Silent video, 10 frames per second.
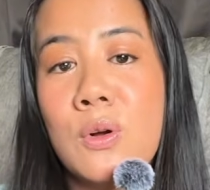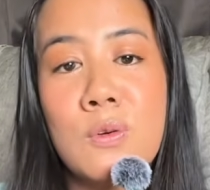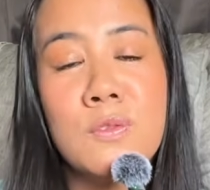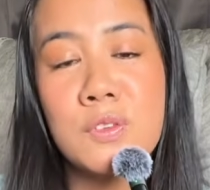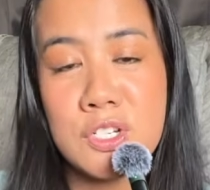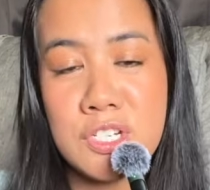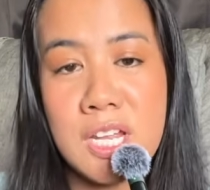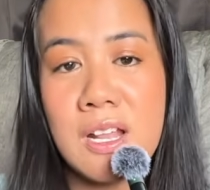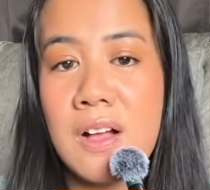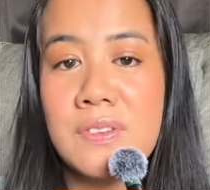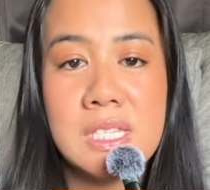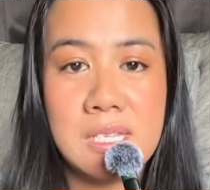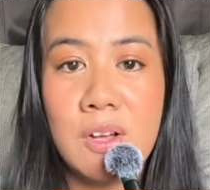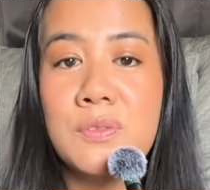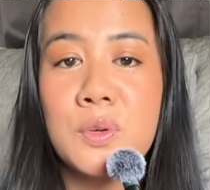own version of a
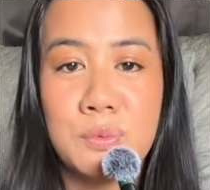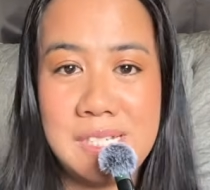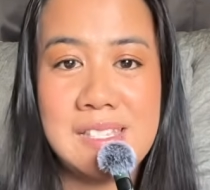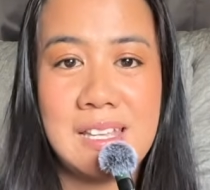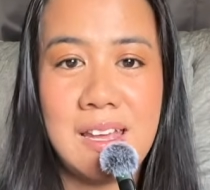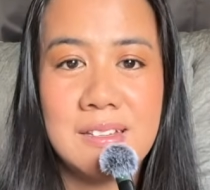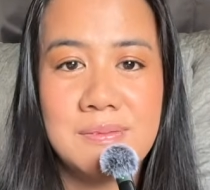self reset.